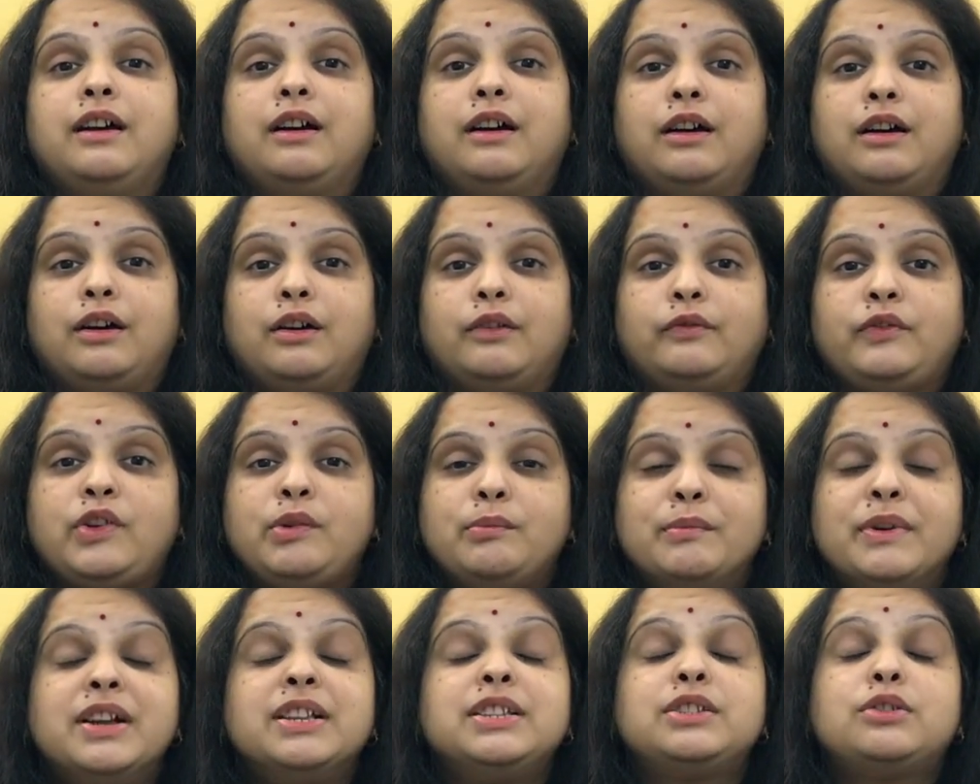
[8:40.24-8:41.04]
uh,
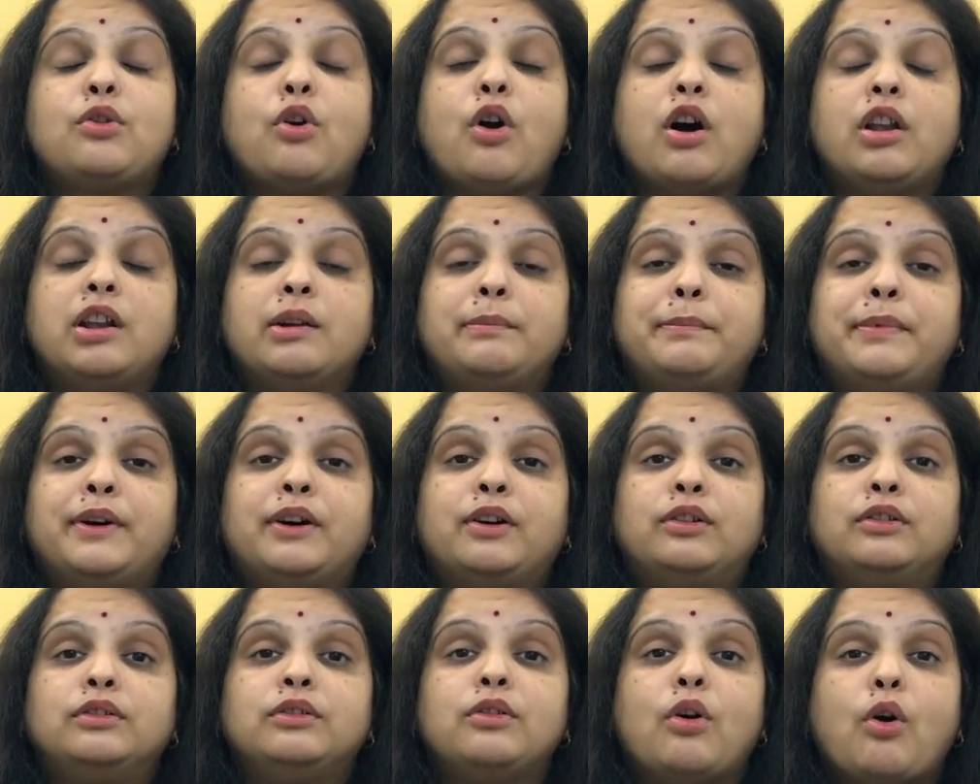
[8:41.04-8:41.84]
we must call
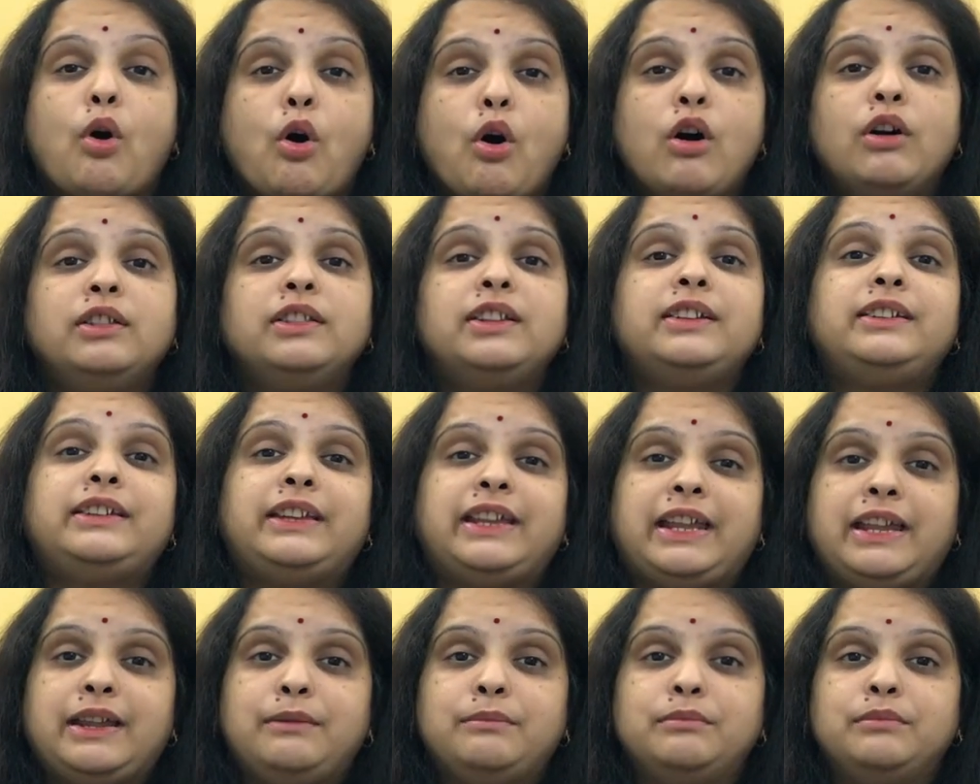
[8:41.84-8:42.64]
upon all the
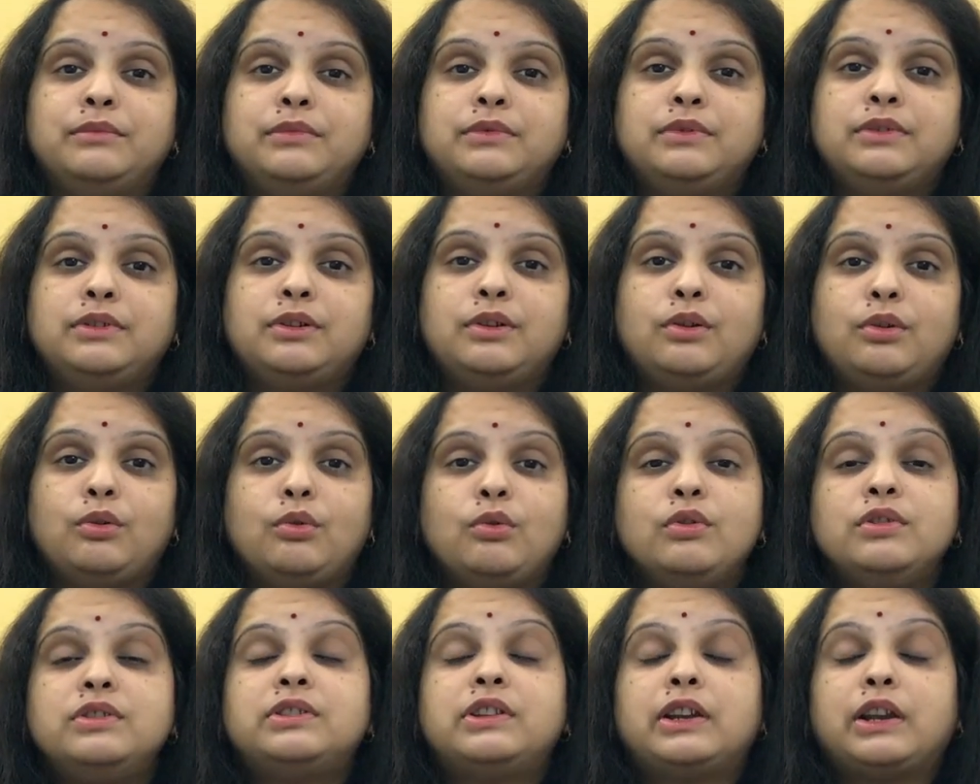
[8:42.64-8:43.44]
team
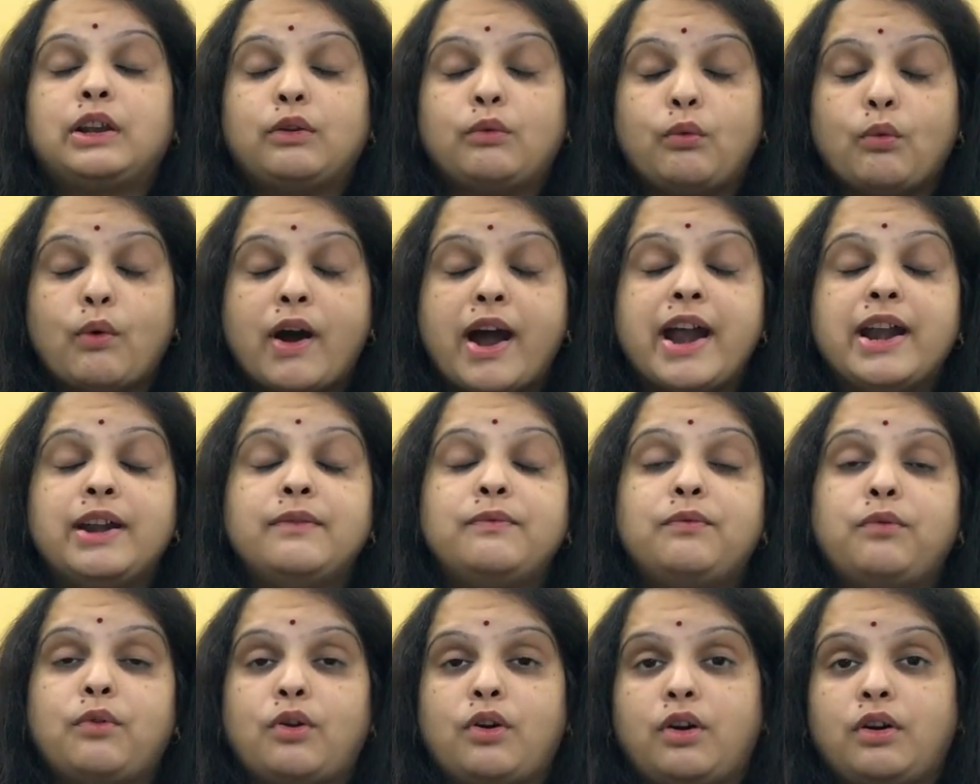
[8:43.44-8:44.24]
who is
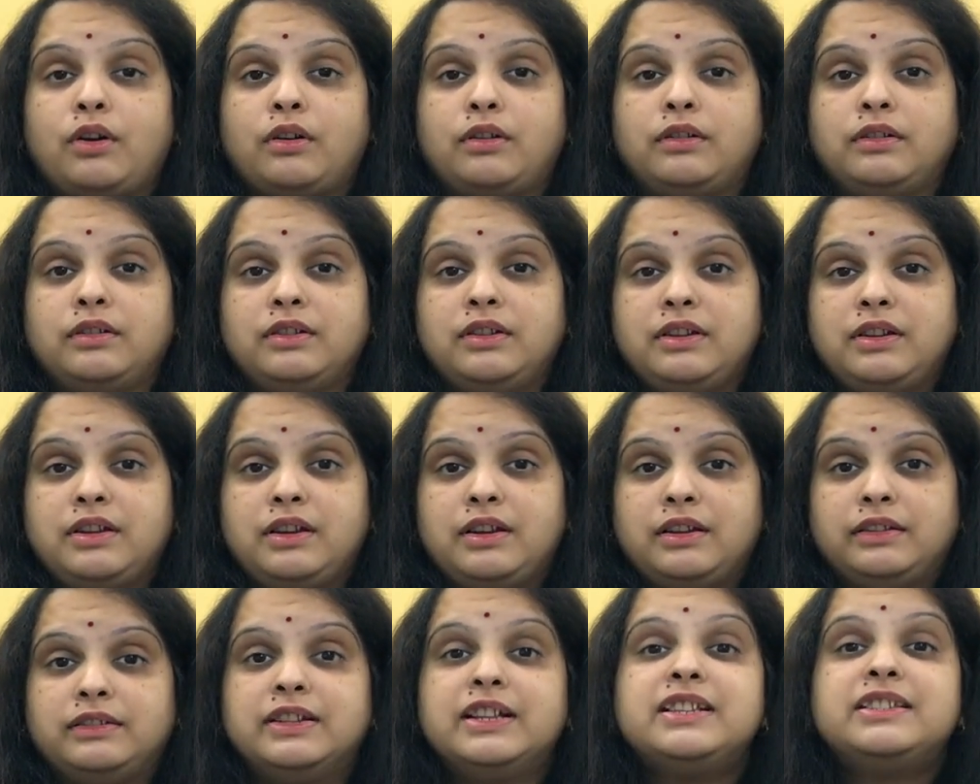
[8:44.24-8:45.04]
required for
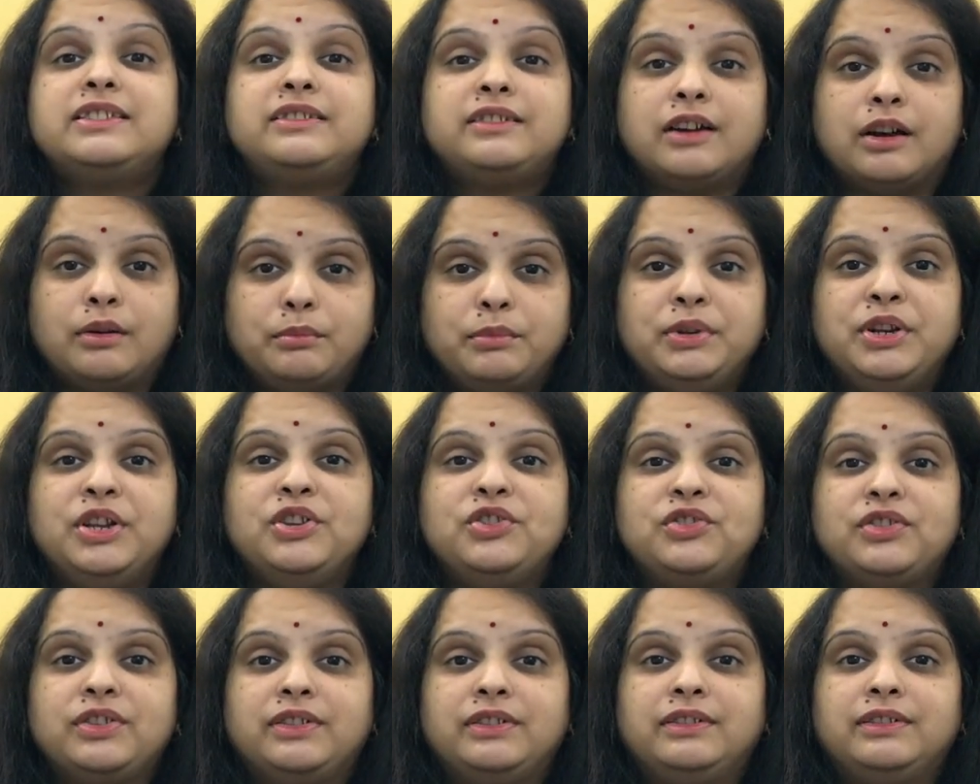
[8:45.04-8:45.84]
this
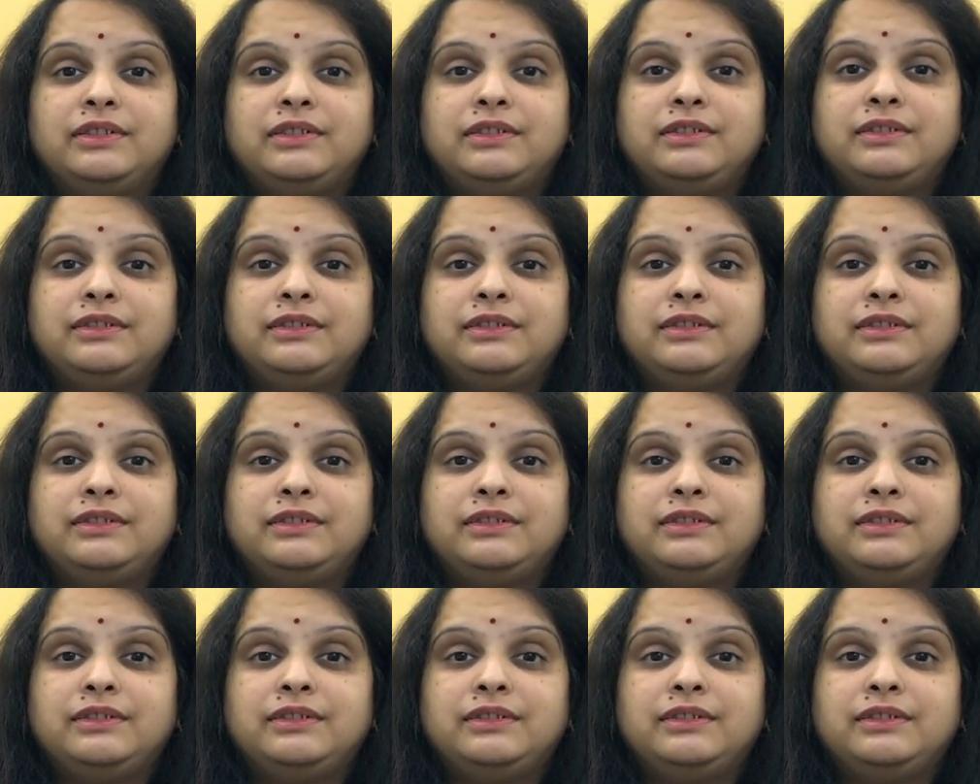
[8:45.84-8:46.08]
termination.